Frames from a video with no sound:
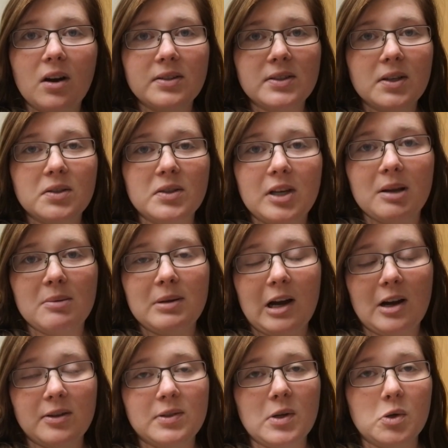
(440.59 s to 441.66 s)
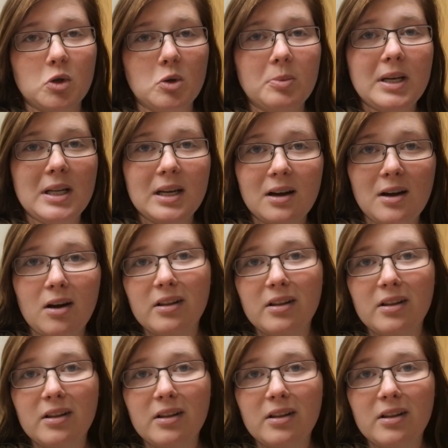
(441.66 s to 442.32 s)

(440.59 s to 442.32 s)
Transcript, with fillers: Also check me out on social media.